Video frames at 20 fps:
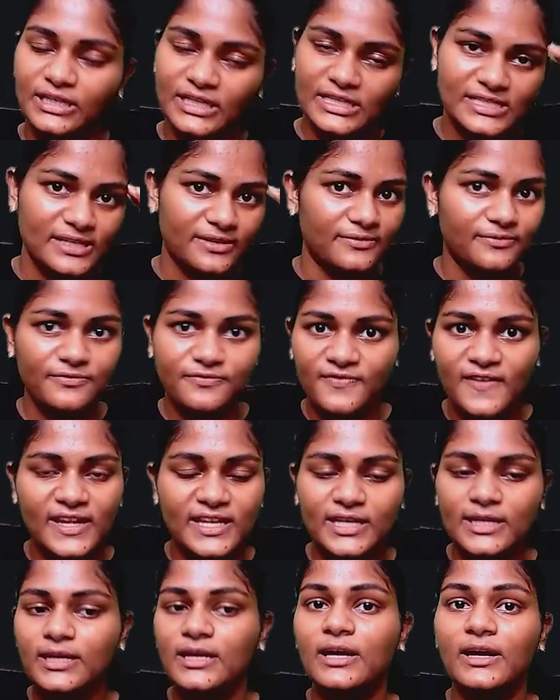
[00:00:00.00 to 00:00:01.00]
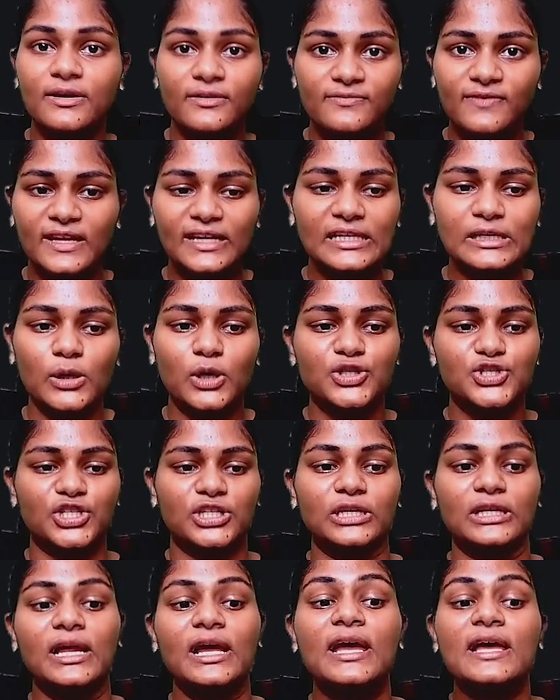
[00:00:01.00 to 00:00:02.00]
Very, very logical.
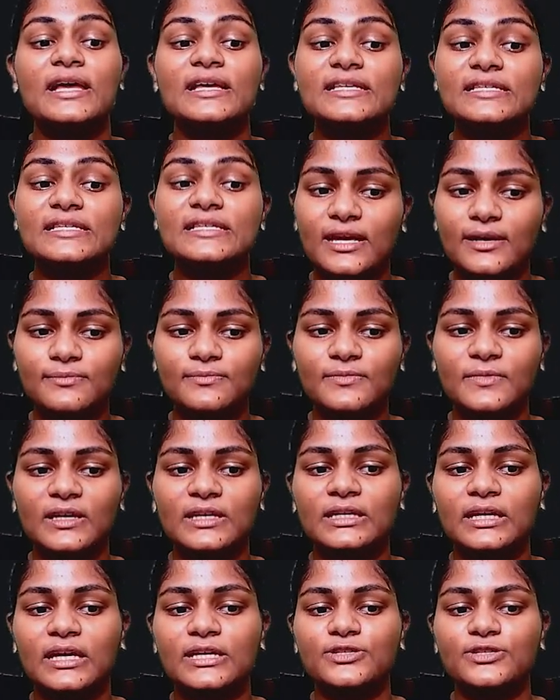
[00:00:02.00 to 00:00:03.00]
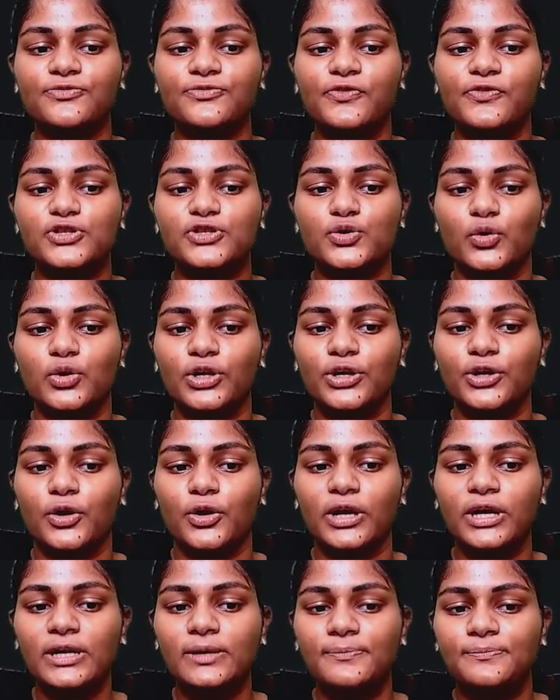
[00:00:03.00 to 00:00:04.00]
Same in case of a solenoid.
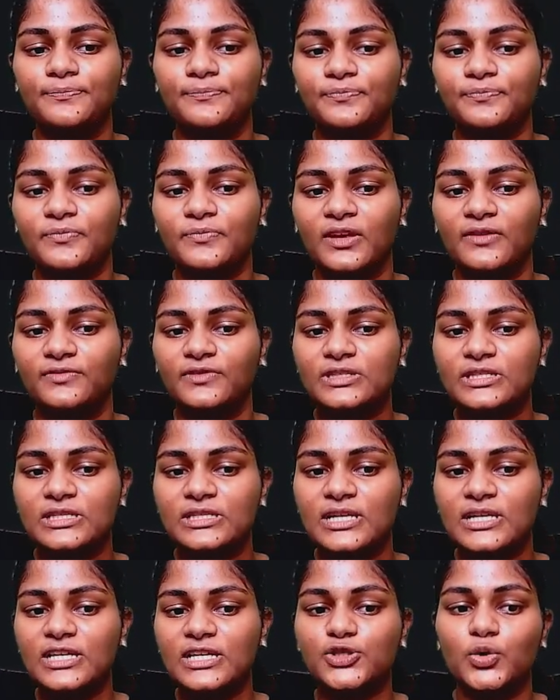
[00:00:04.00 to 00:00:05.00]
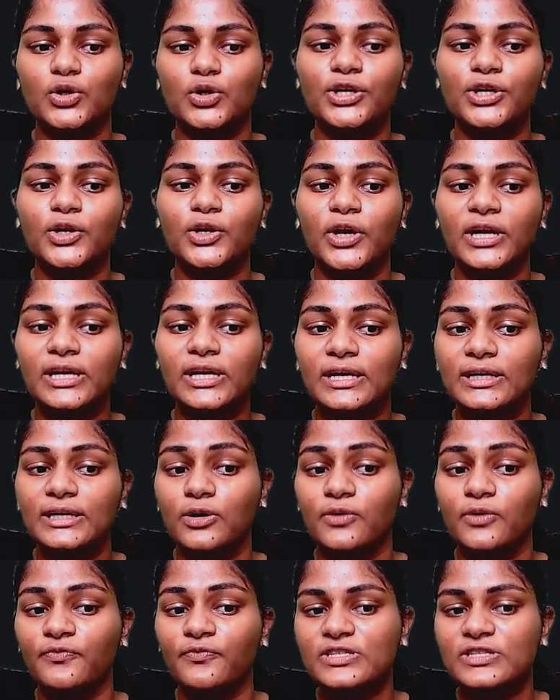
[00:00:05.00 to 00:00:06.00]
If this is our solenoid, it obviously
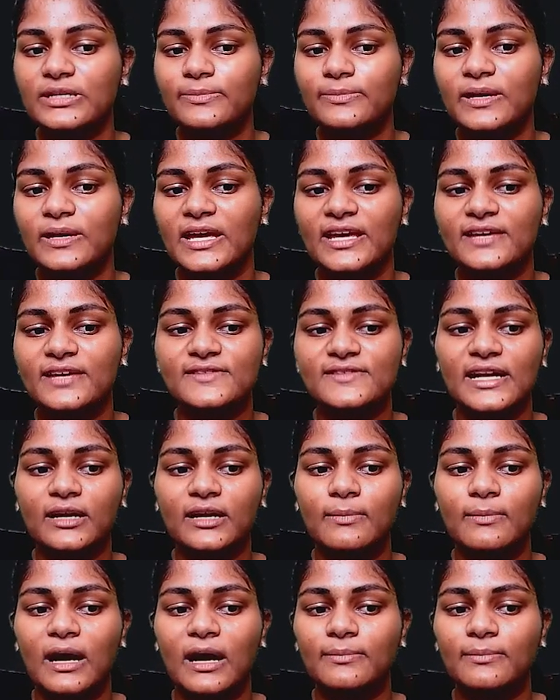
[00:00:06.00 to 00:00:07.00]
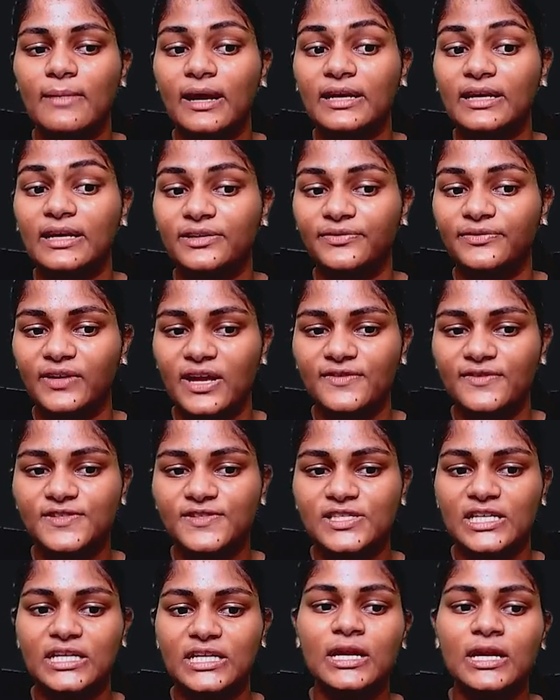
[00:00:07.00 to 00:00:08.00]
behaves like a bar magnet we have seen.
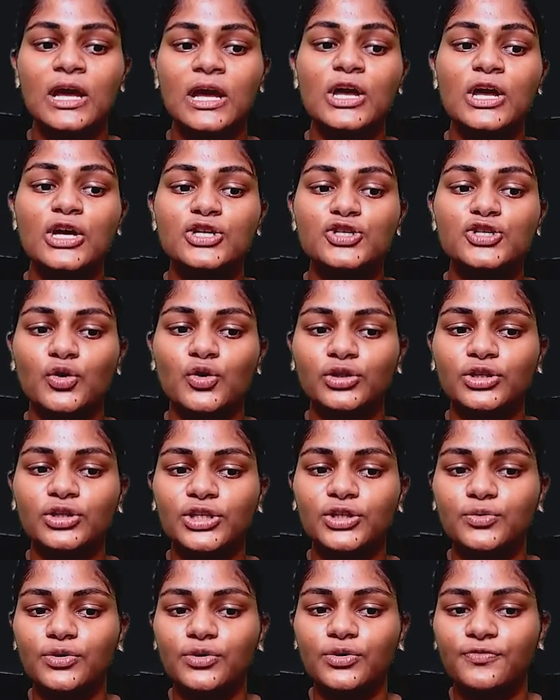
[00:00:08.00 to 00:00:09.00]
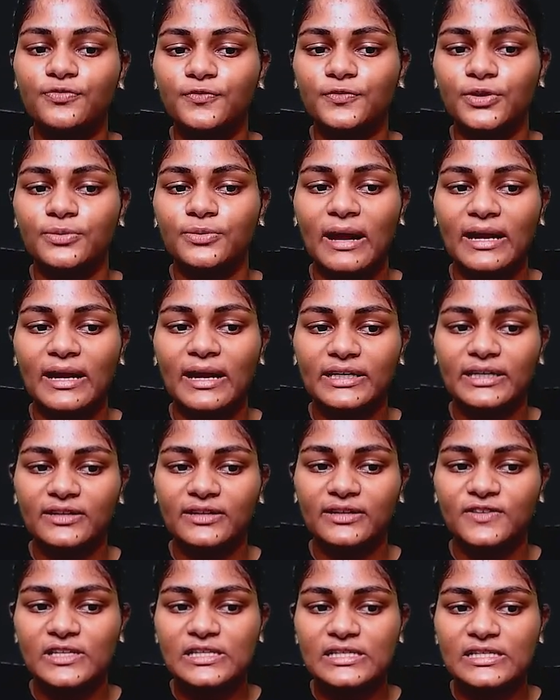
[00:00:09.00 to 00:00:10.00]
So the magnetic fields are
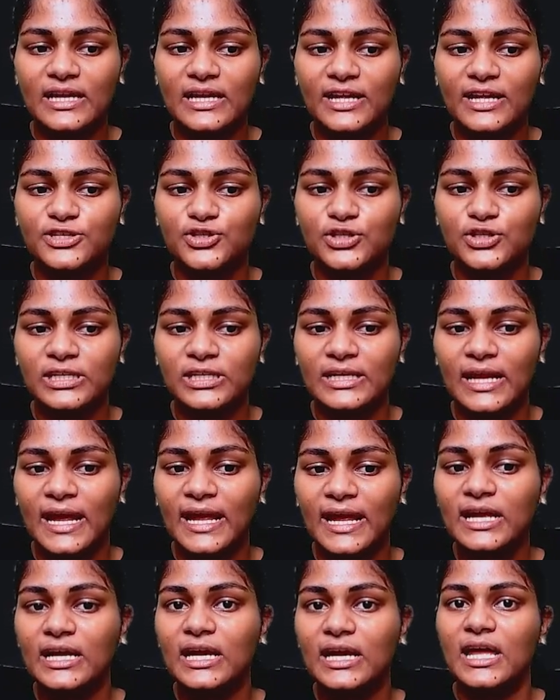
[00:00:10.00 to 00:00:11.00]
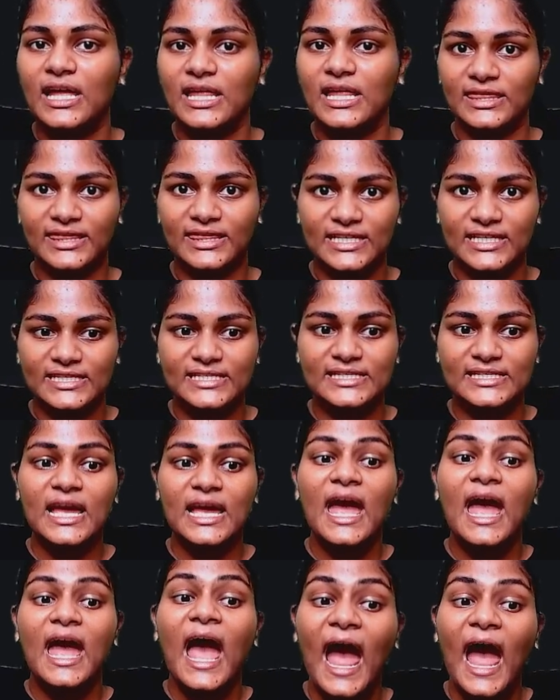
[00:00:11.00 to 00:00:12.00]
actually like this.
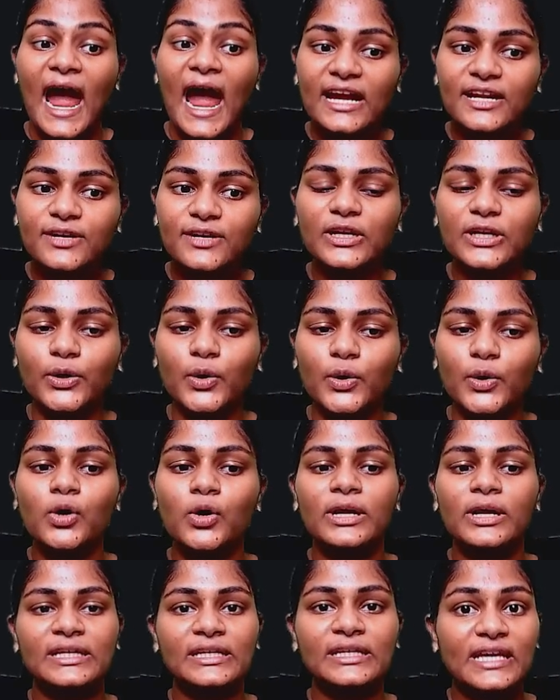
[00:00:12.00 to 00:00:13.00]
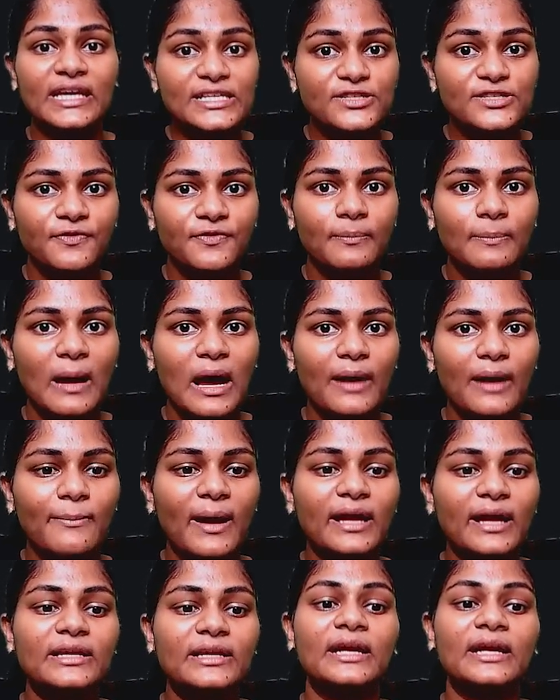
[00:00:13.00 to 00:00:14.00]
And we know in case of a bar magnet,
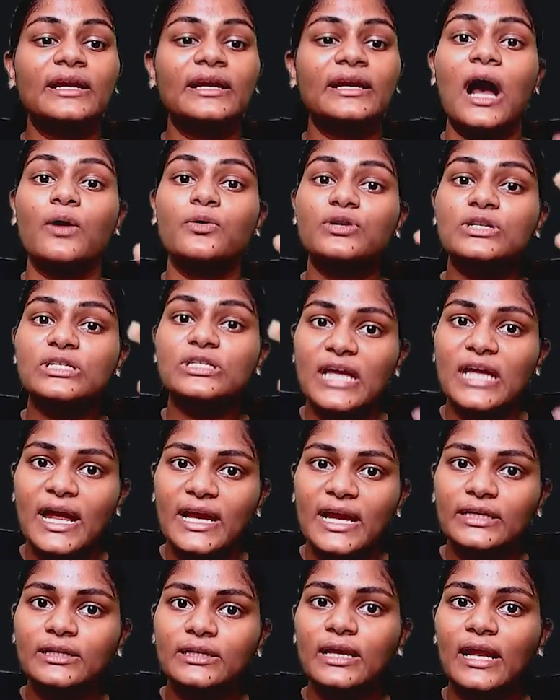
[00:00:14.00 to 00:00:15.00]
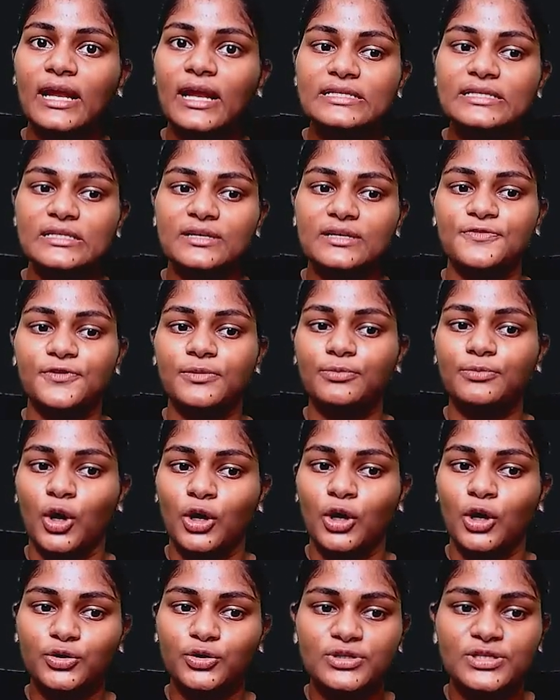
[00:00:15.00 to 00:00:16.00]
outside the lines are from north to
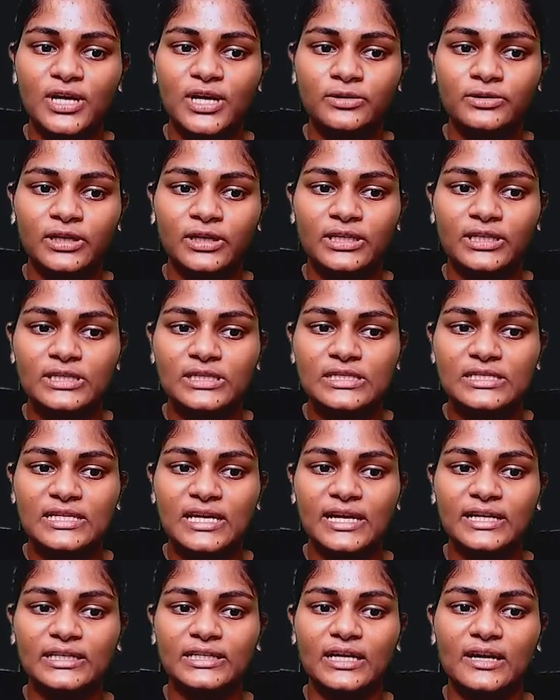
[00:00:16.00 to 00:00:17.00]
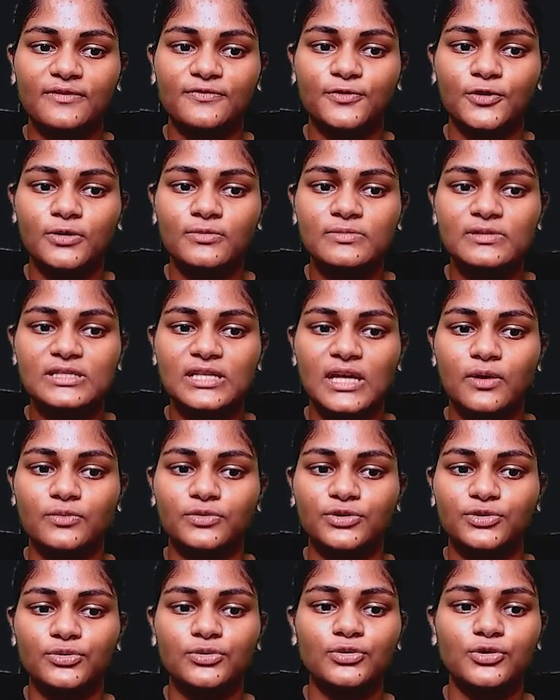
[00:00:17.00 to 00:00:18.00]
south and inside they are from south to
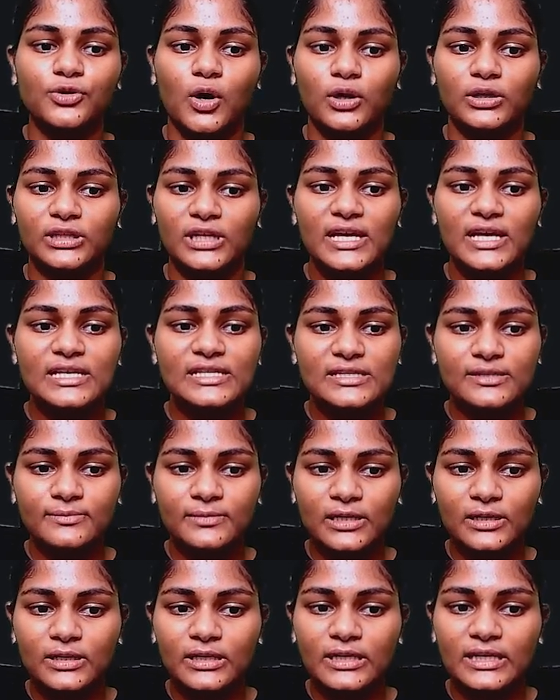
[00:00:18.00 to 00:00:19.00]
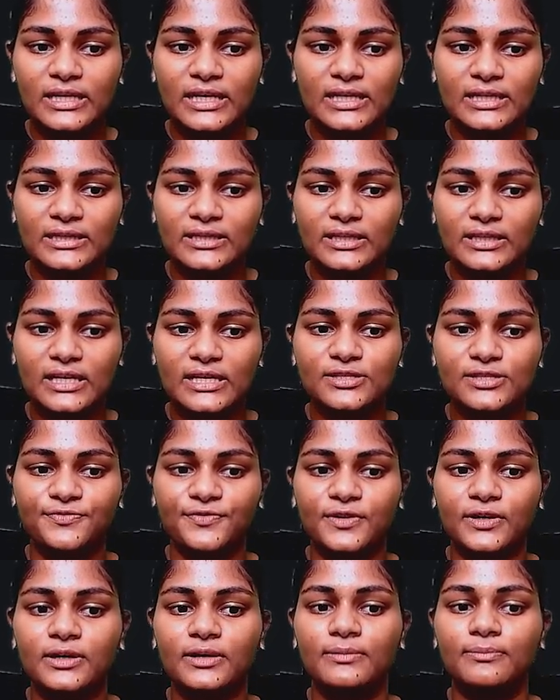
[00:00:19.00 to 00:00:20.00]
north. Similarly, in the case of
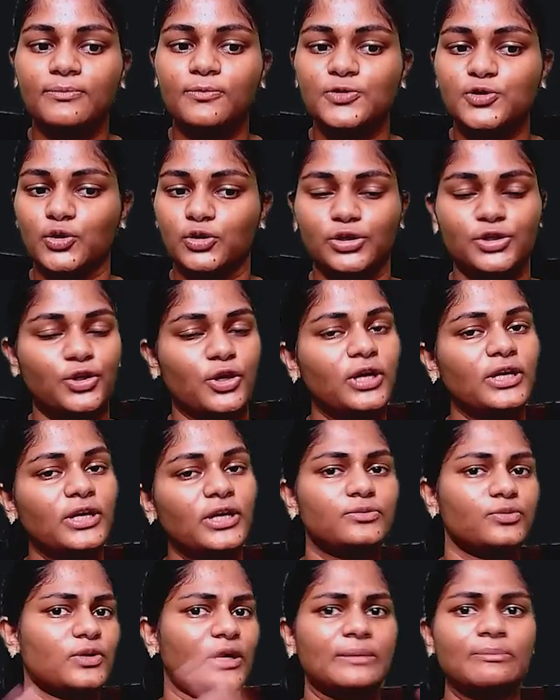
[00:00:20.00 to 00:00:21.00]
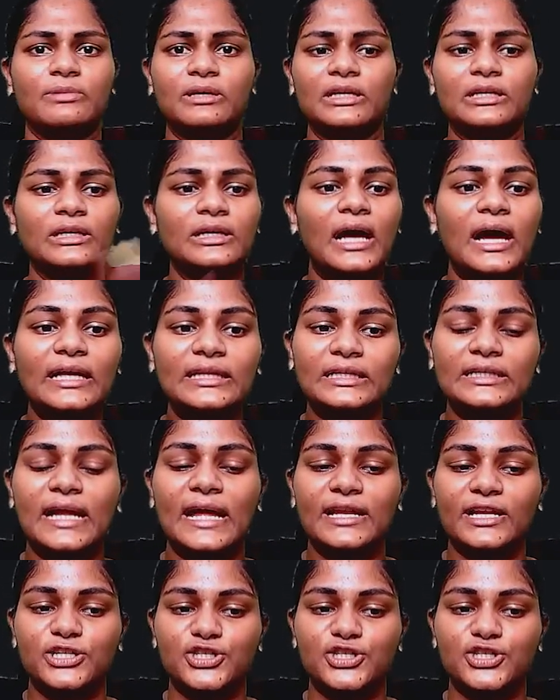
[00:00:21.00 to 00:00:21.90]
a solenoid, it can be in either direction.